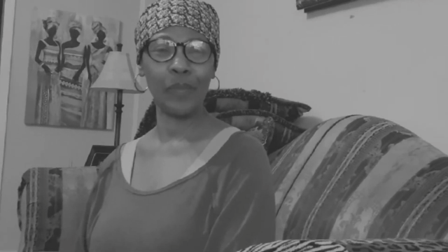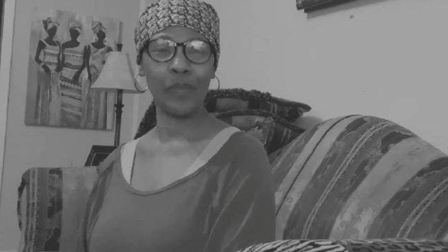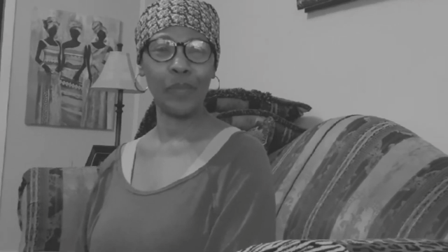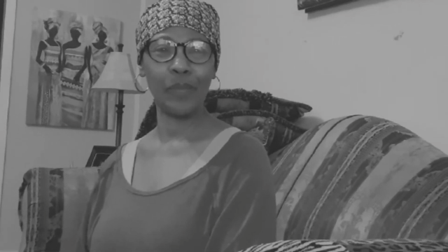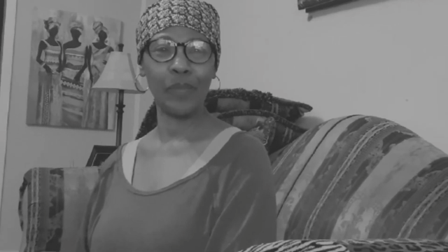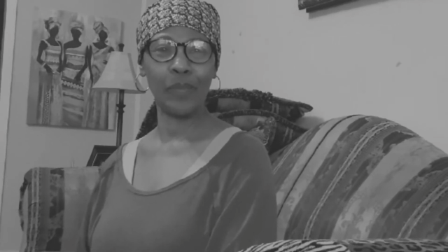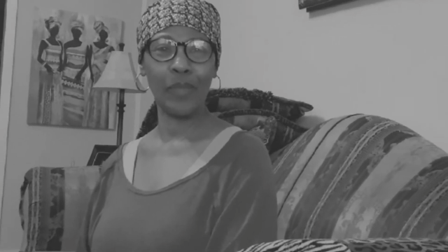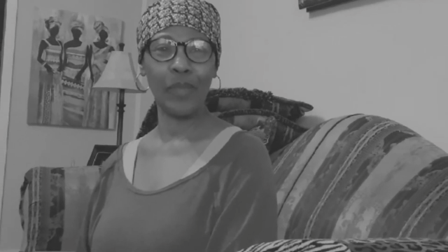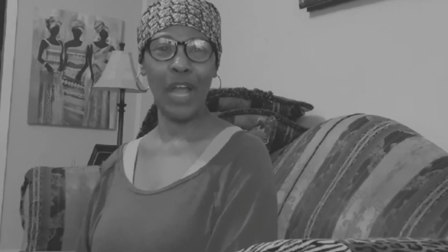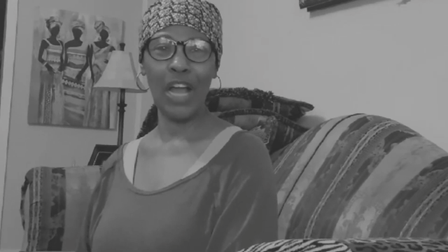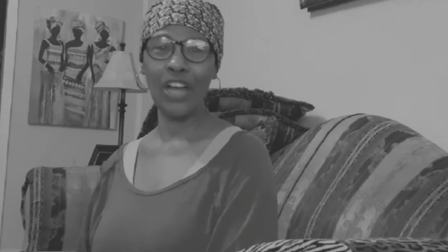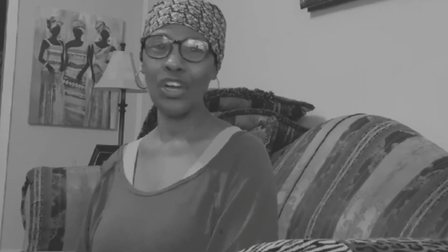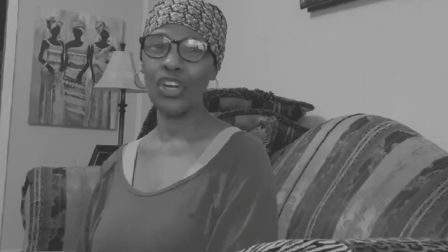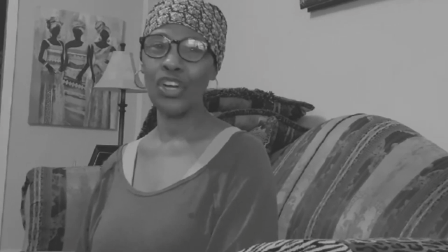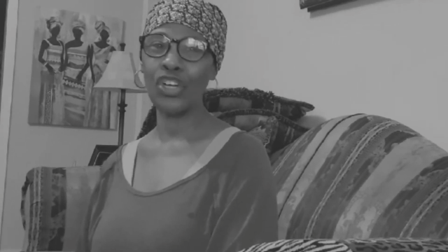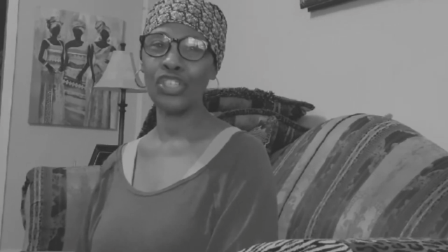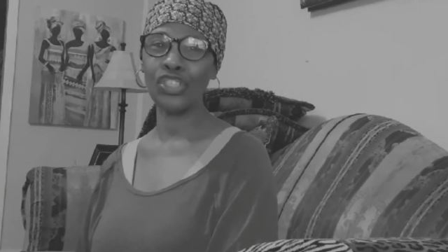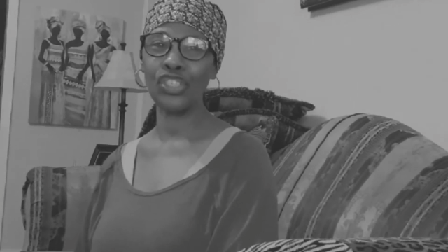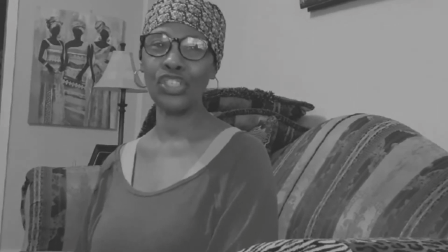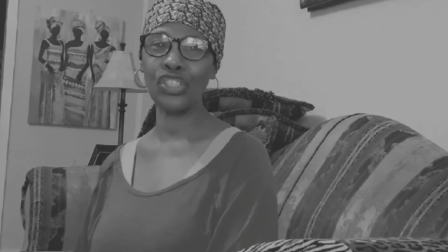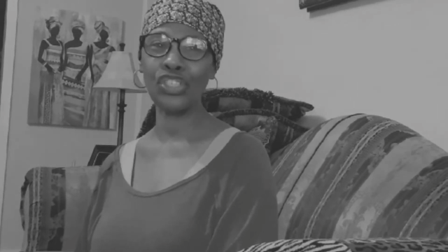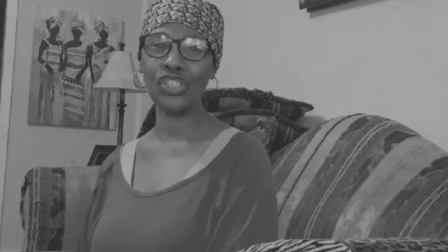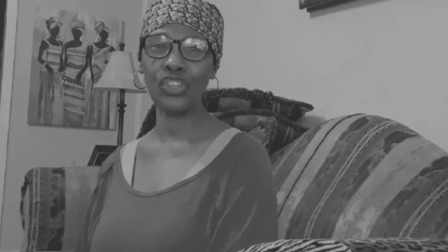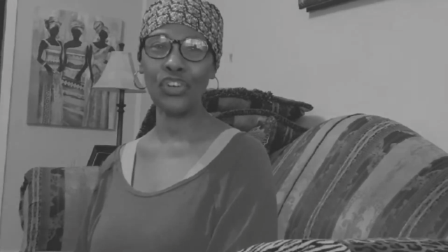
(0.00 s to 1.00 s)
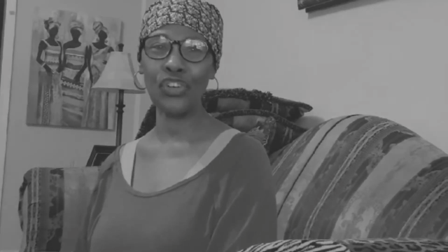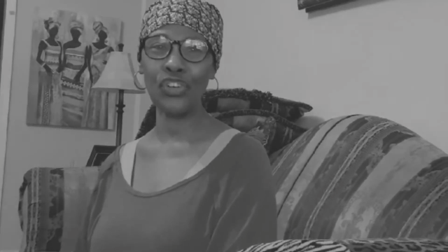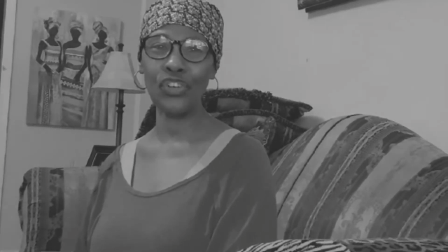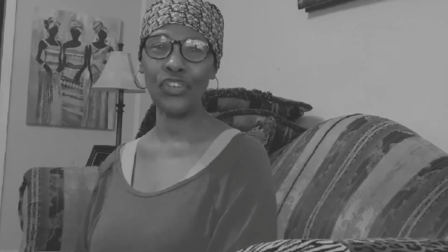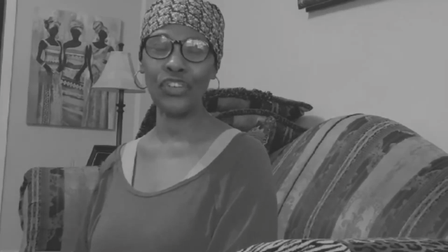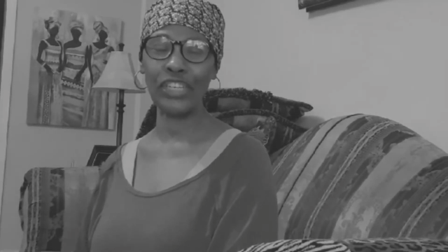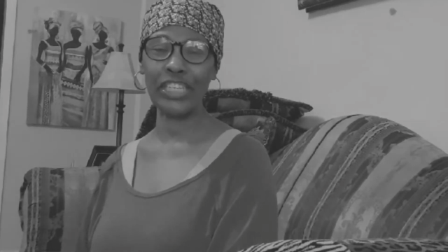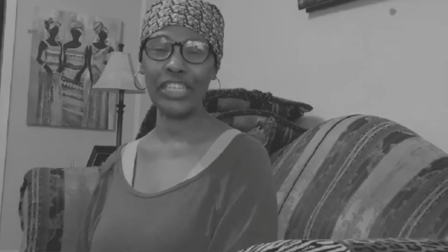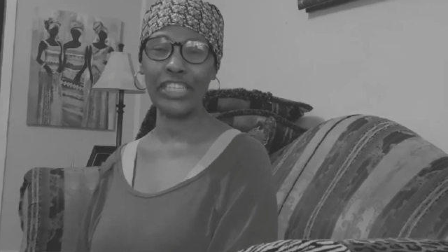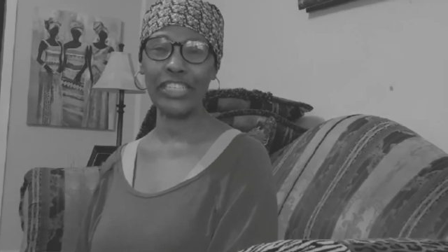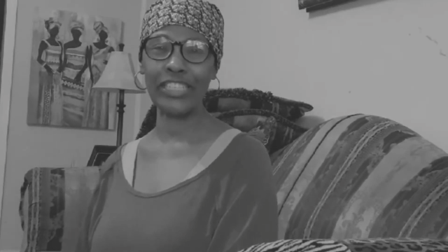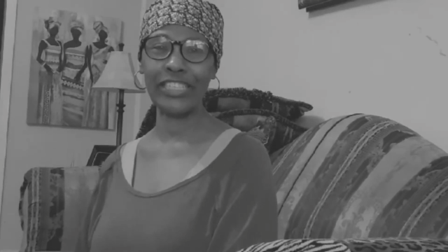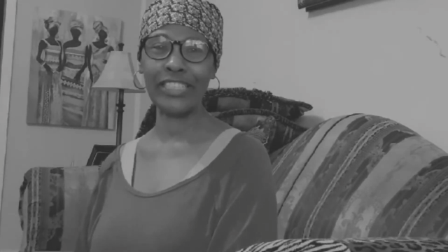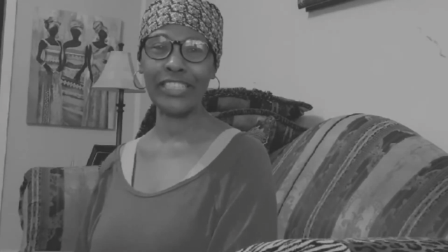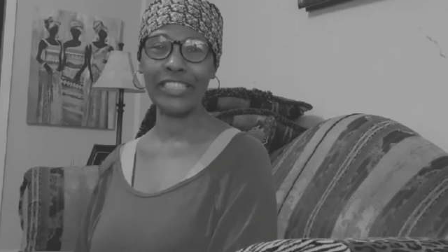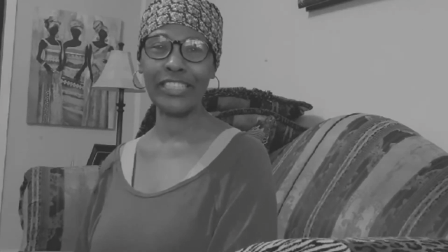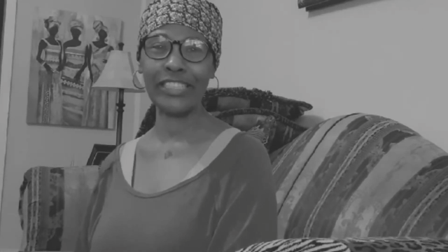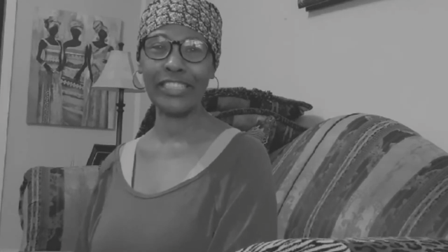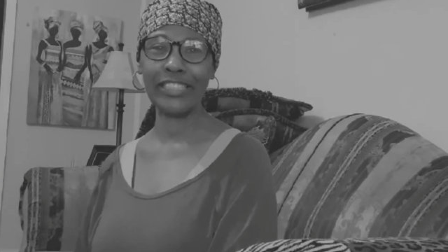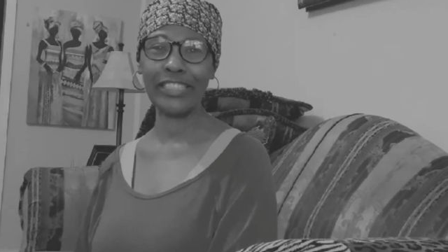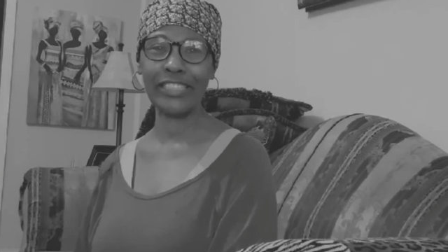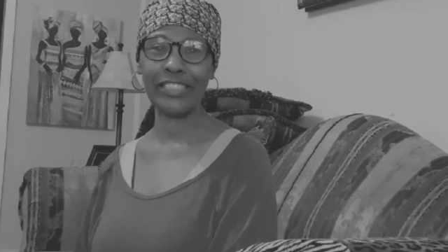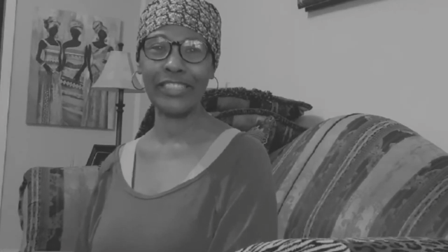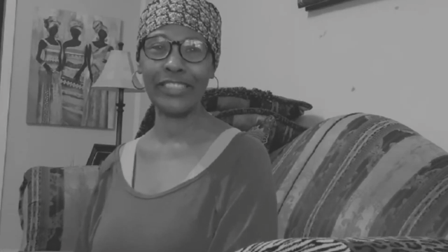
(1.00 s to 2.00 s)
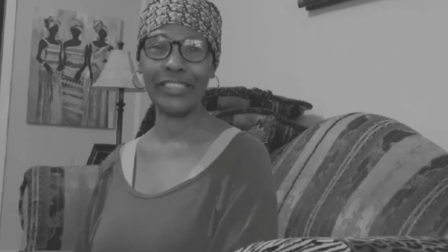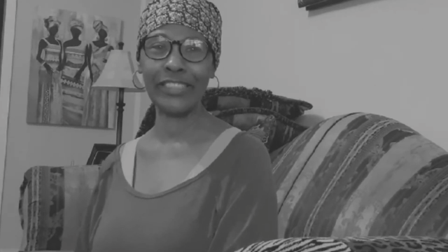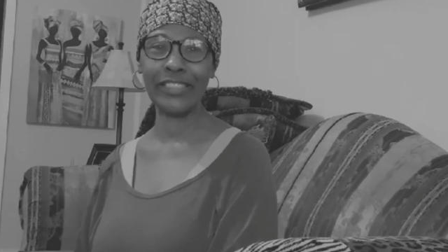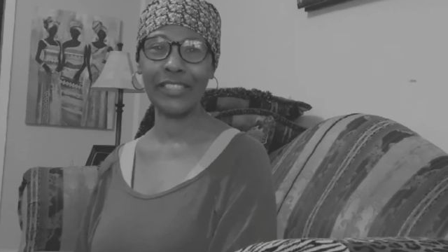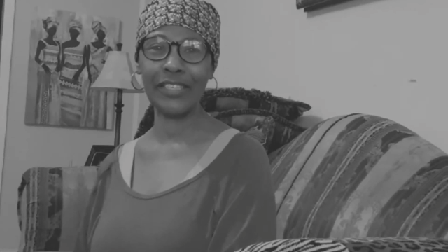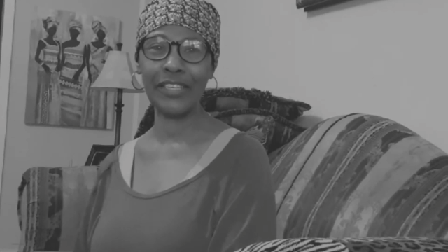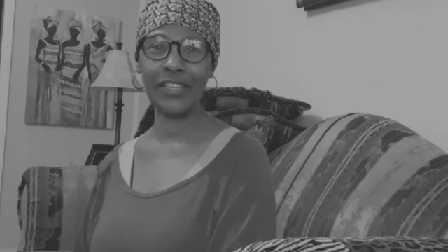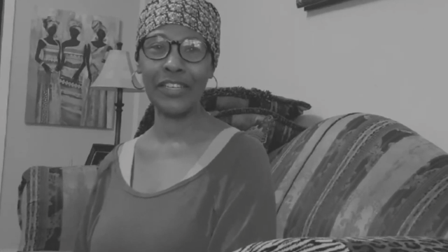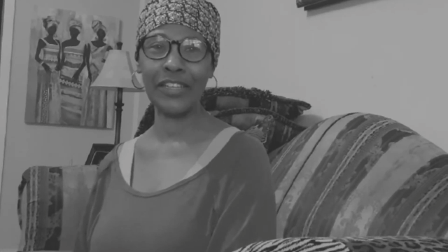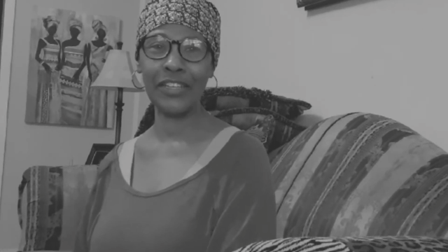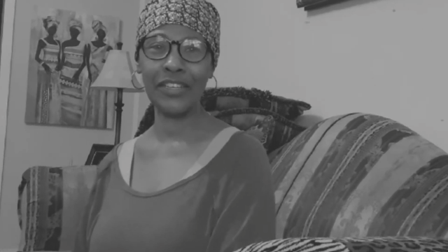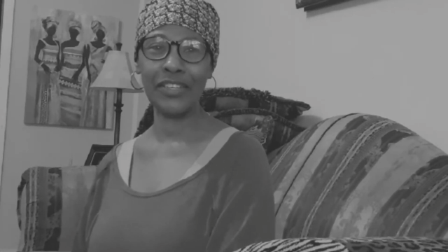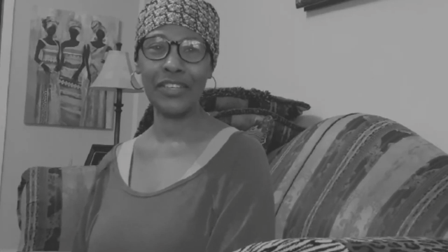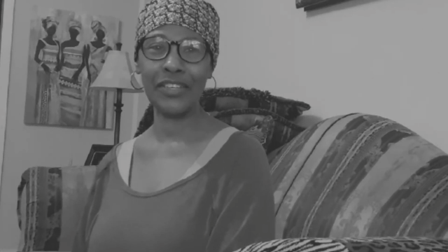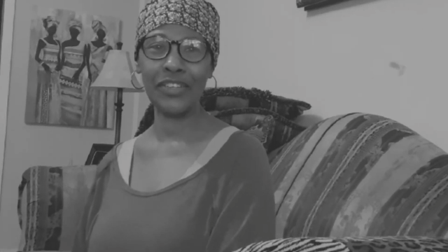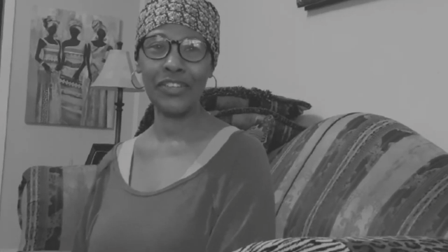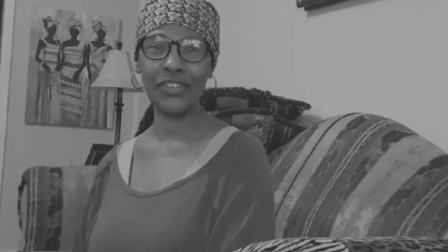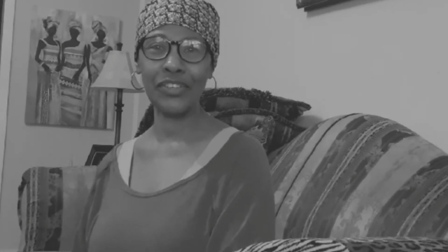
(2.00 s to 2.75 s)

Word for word: concerning. You